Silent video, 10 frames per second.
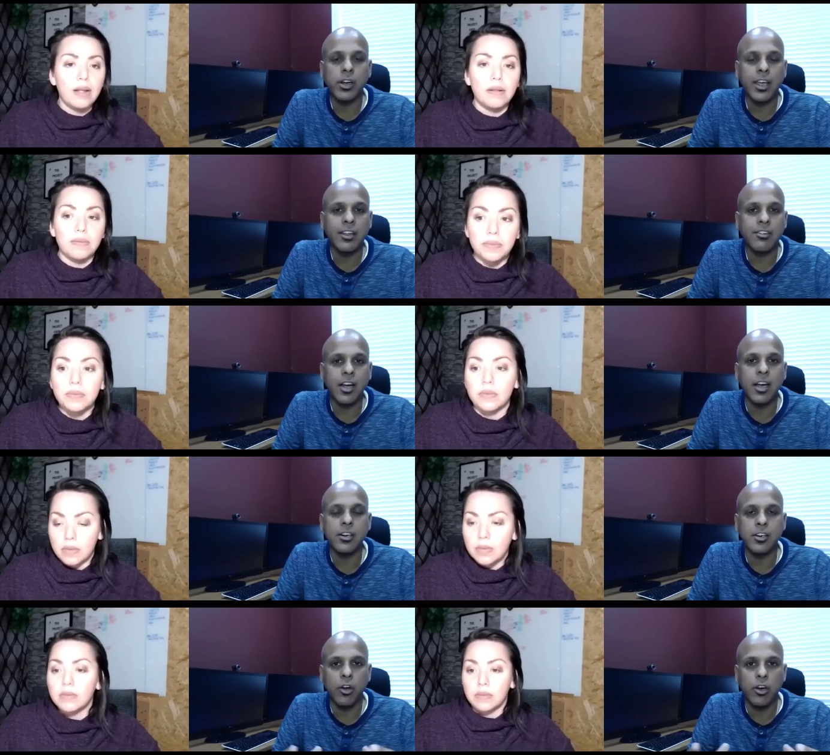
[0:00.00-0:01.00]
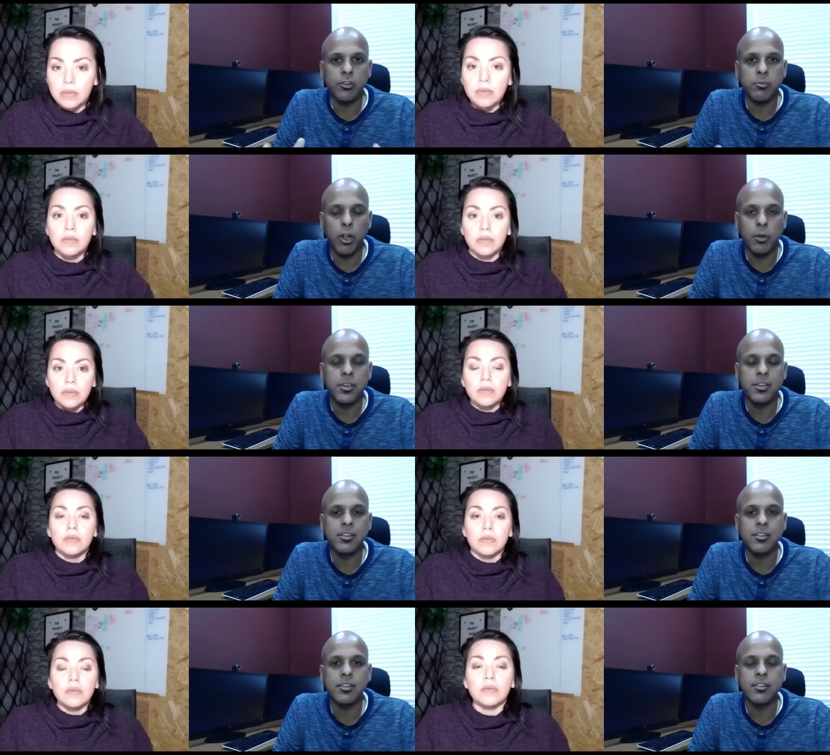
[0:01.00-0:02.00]
Speaker 1: getting started or small
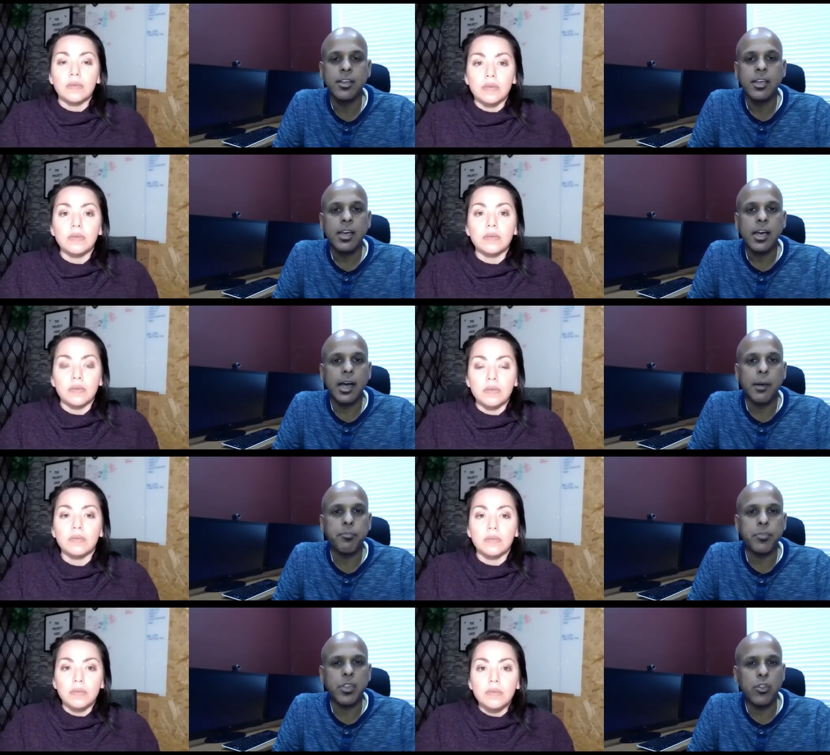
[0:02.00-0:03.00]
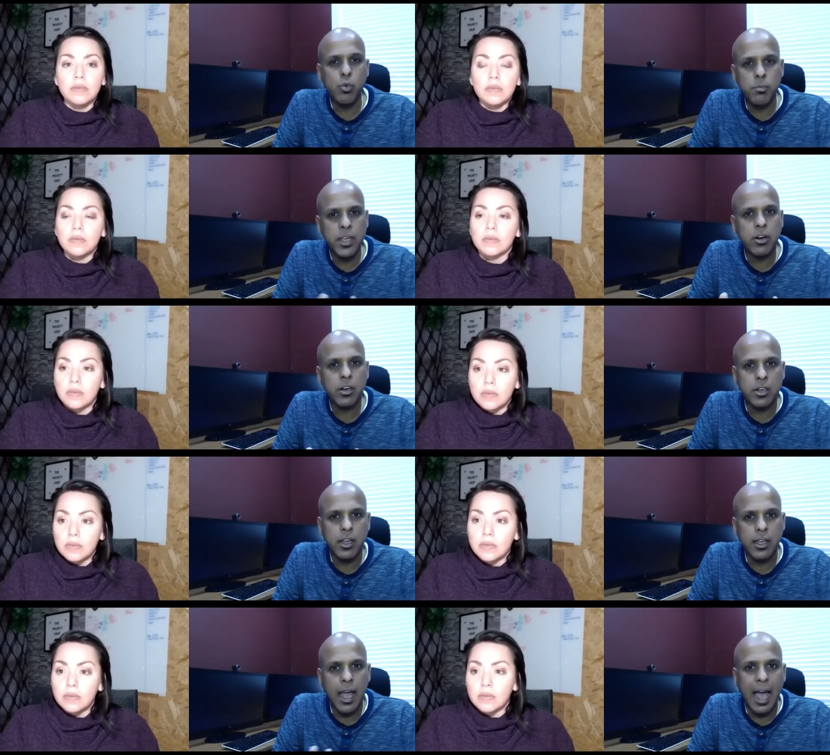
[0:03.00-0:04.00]
businesses um, who may not
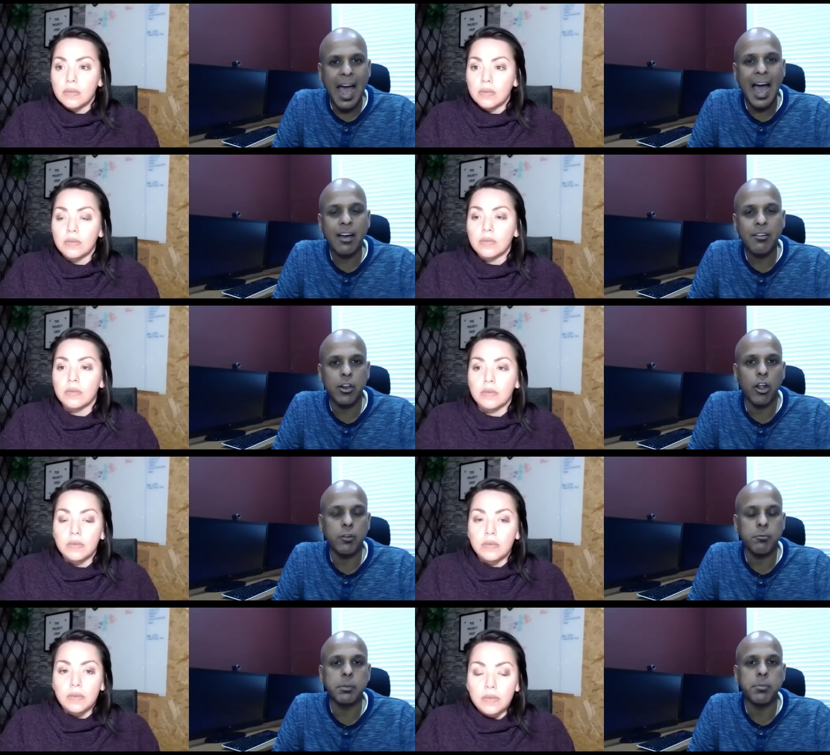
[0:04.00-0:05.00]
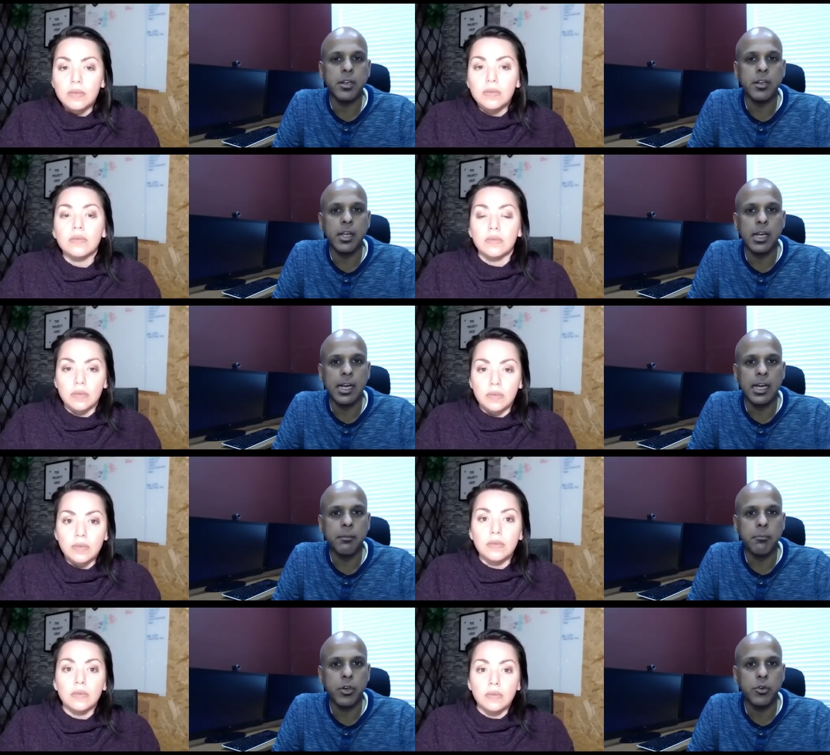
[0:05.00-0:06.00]
have a lot of people, uh,
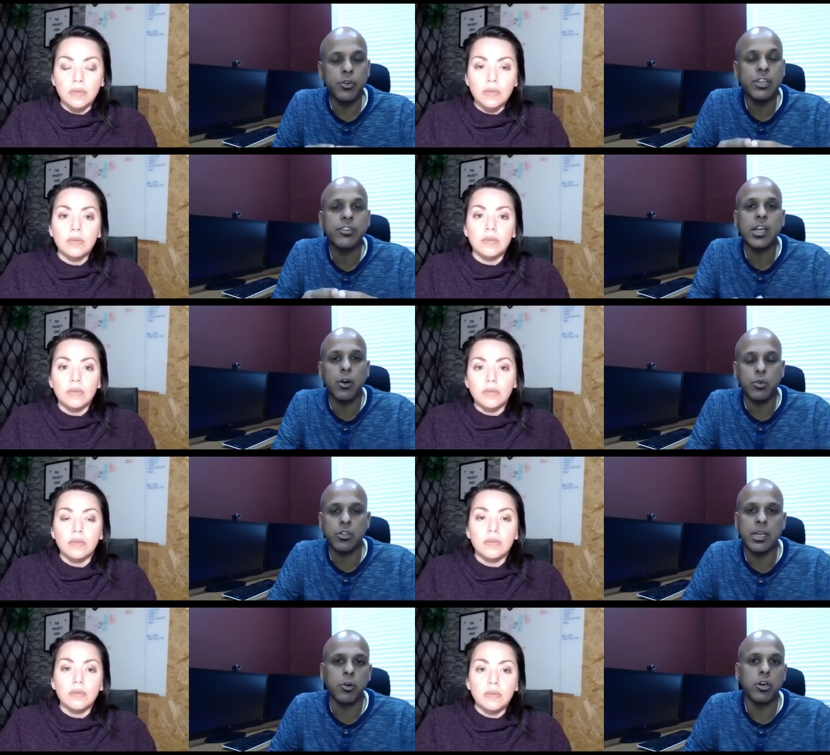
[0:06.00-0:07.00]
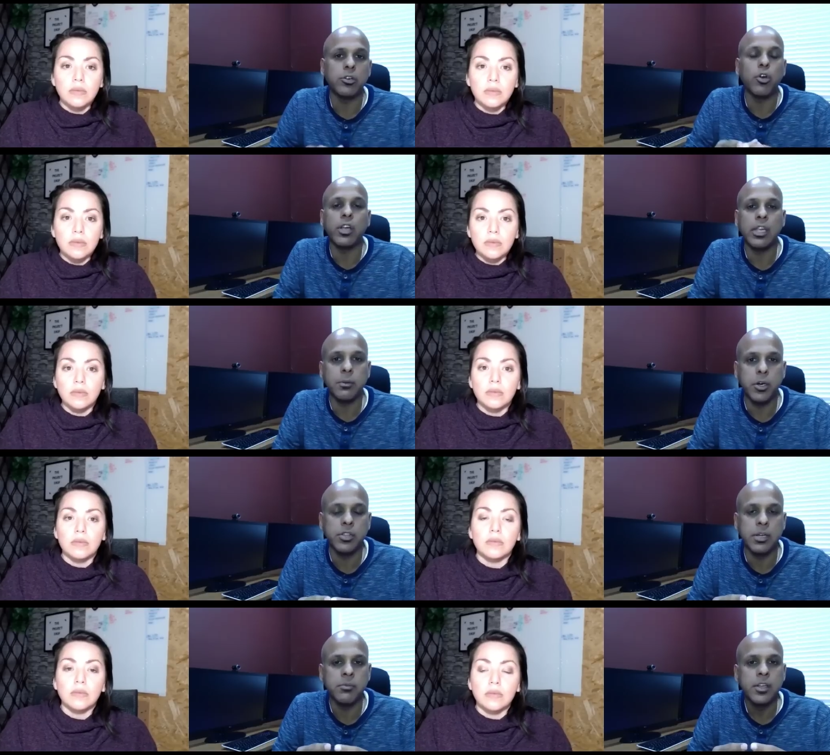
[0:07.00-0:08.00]
you know, reaching out to them or talking
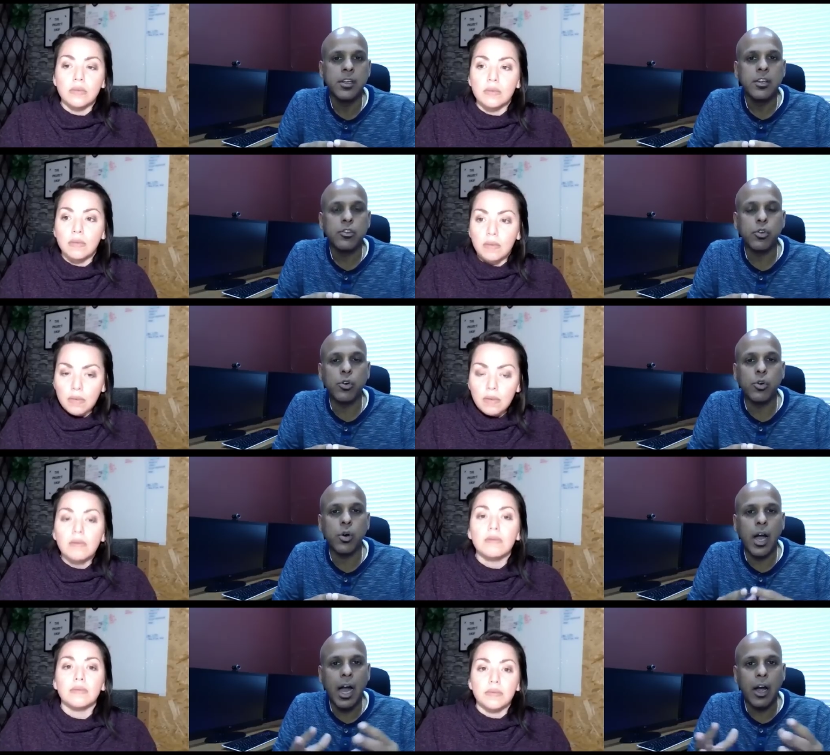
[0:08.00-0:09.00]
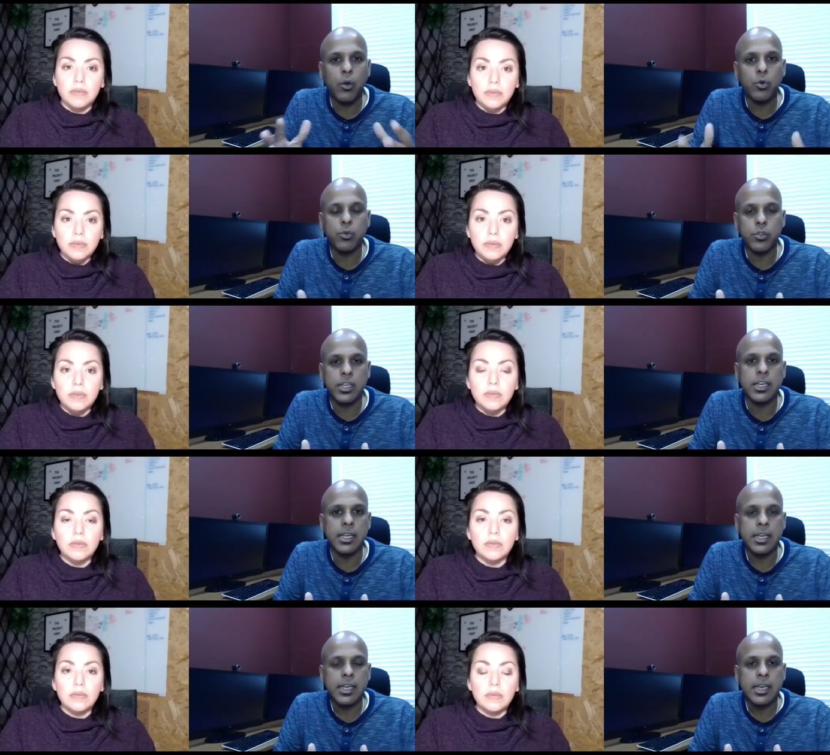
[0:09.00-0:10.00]
about them. So how do
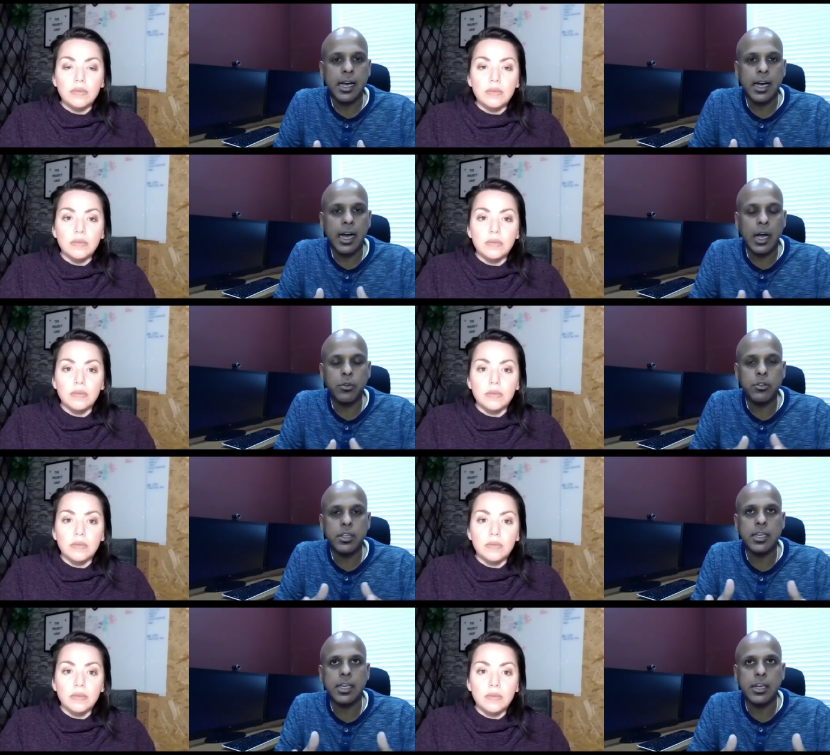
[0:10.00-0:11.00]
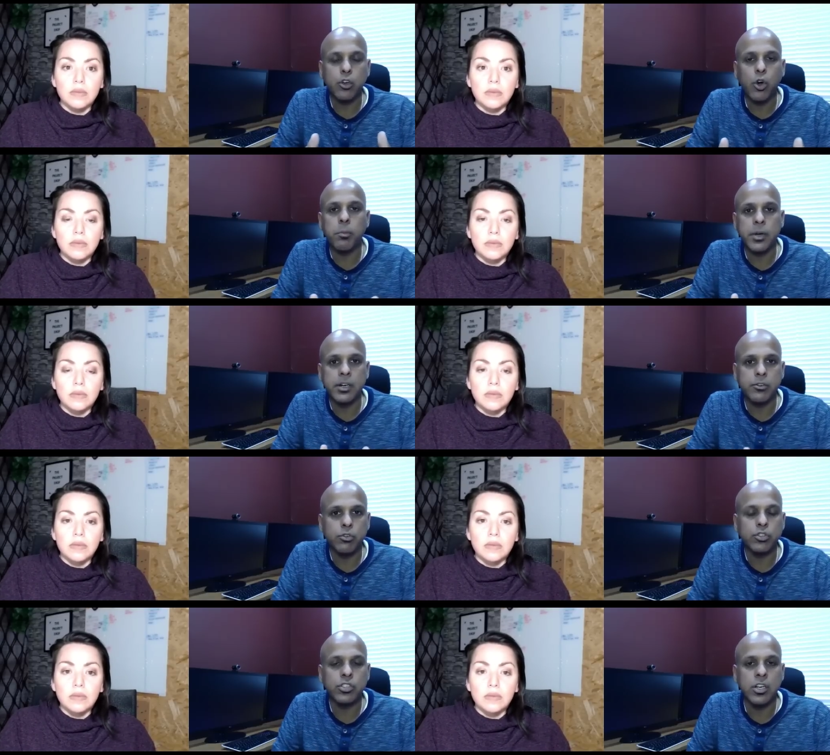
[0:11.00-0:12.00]
they? Uh, how do they incorporate
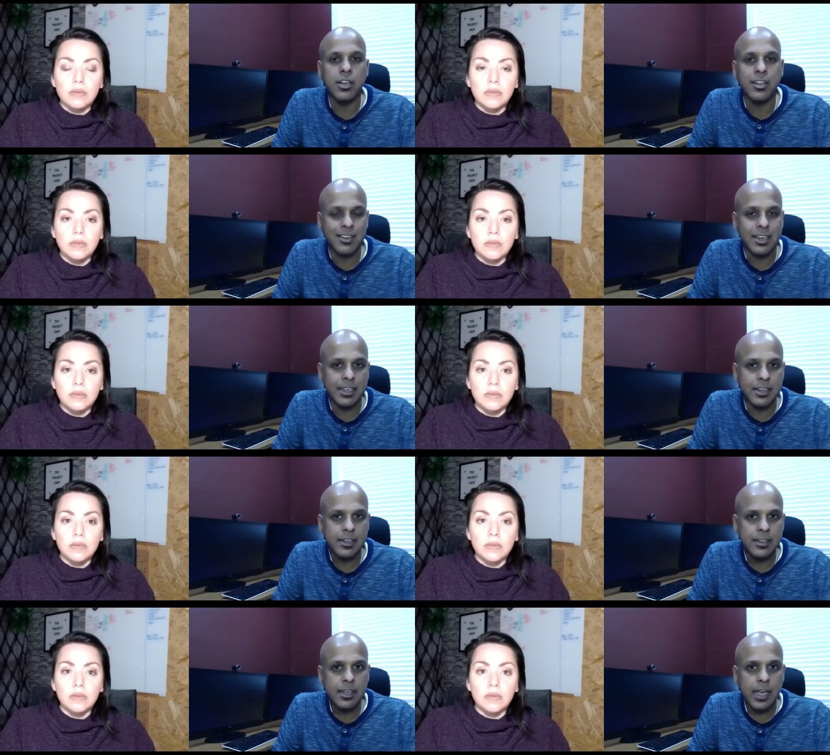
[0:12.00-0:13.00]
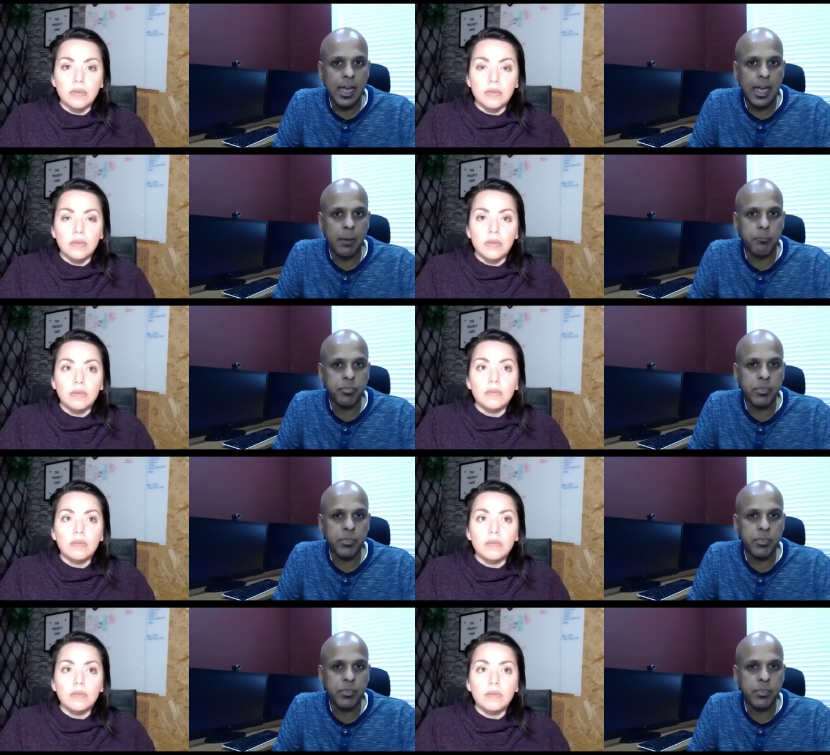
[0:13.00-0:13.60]
social listening um,